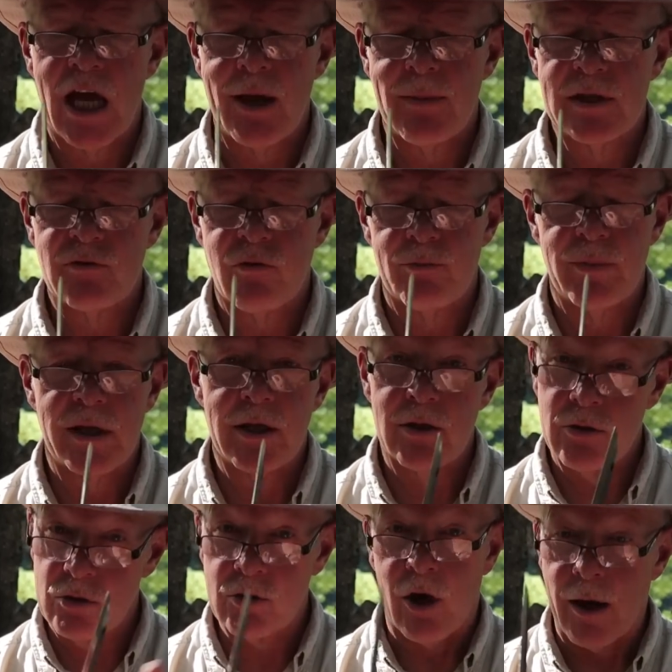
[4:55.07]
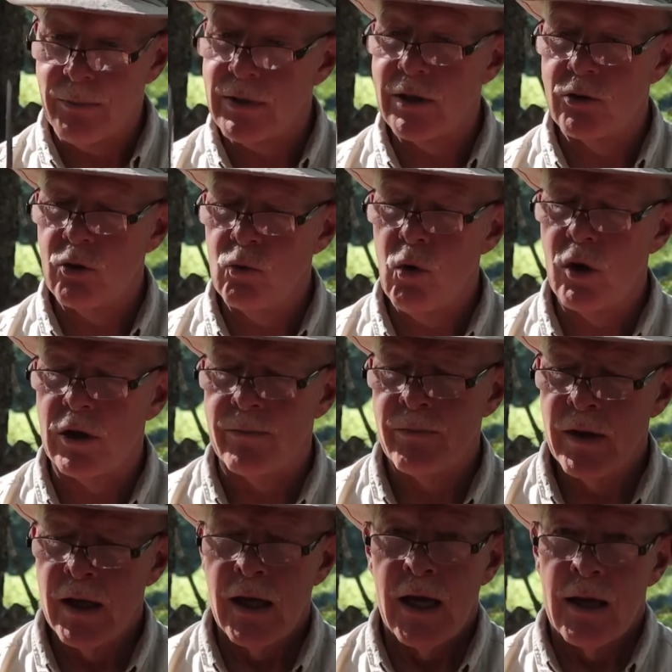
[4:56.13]
damage from being chopped into wood.
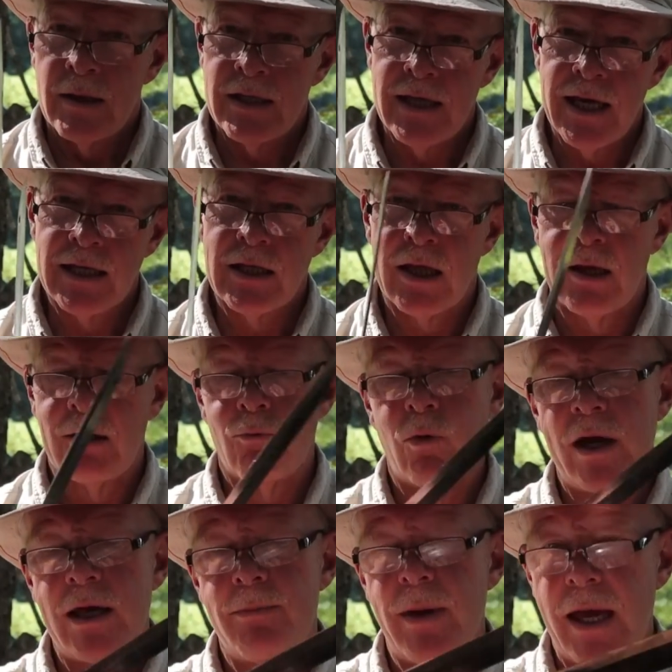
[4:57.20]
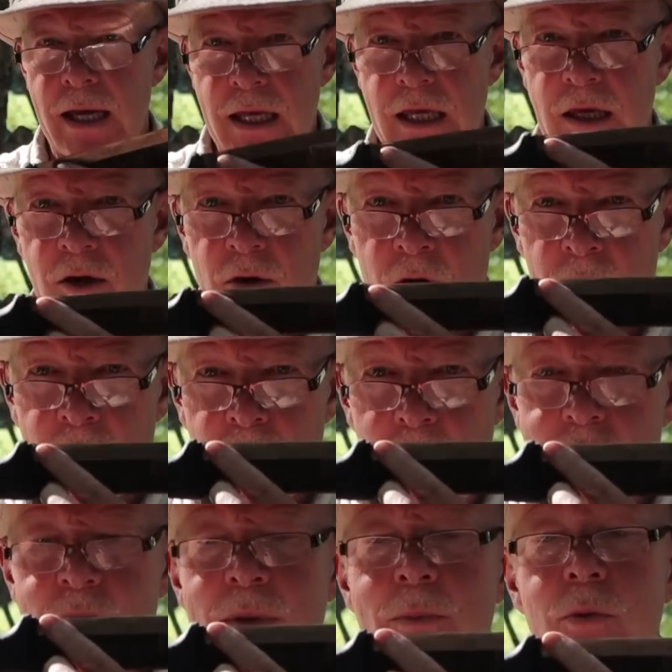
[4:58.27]
Yet, way back here,
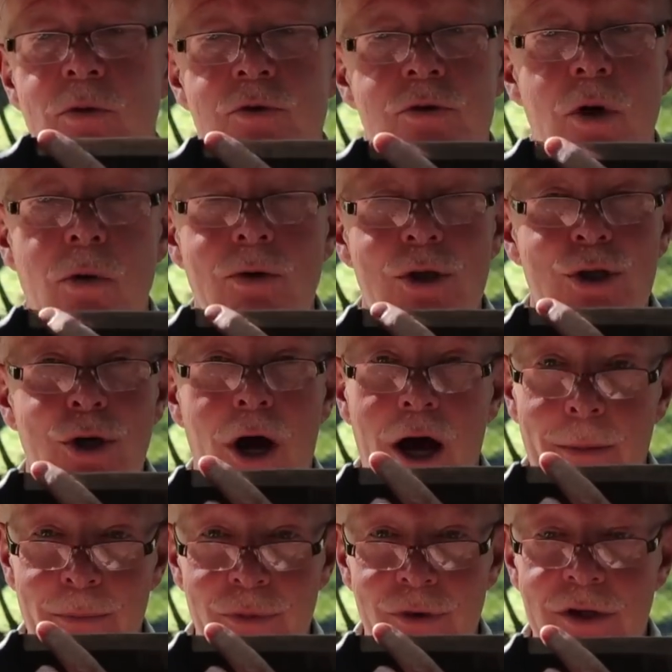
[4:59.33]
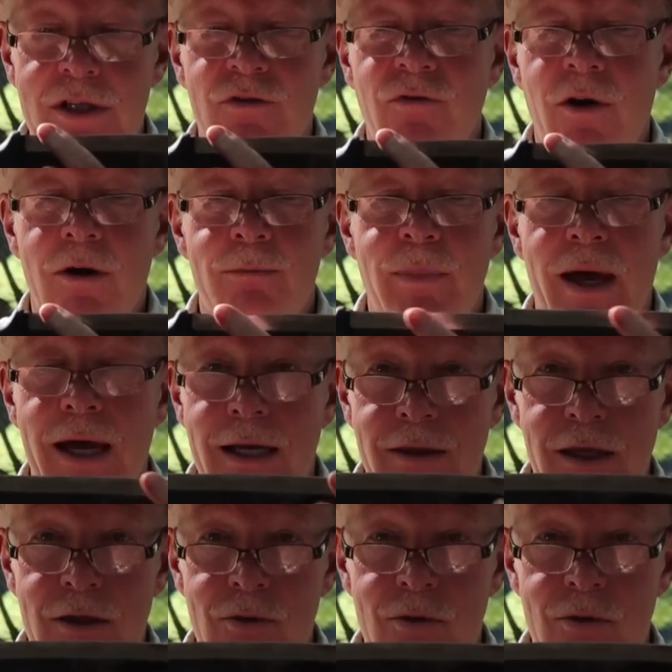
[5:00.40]
most people don't chop this far back. They